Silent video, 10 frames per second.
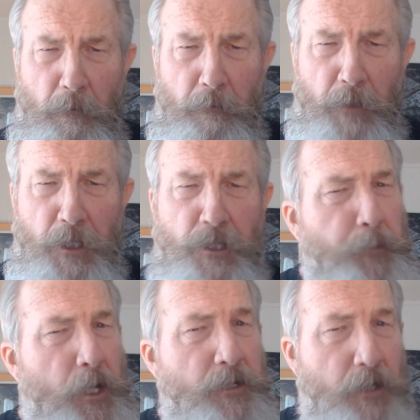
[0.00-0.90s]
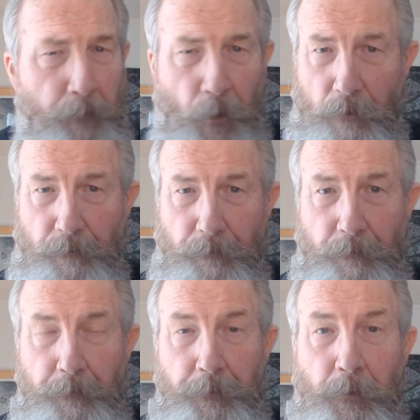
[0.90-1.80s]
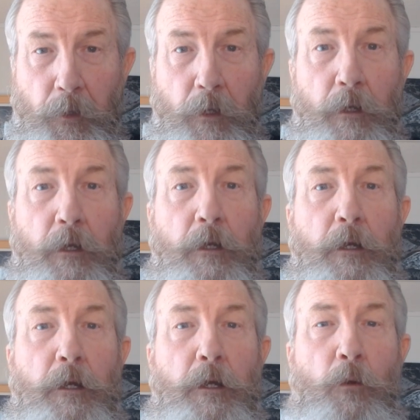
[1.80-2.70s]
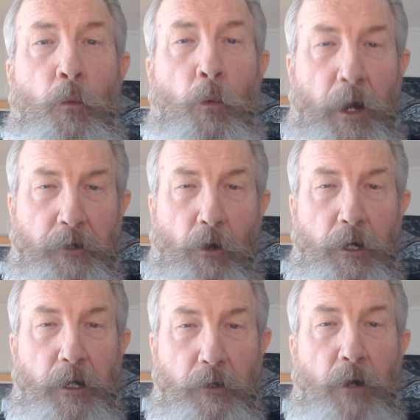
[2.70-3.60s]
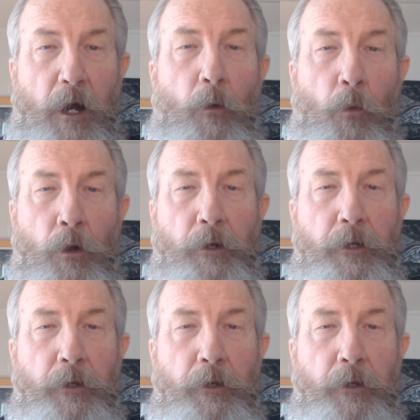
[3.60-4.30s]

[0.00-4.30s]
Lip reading: This is pretty simple. When you're going to do hot work,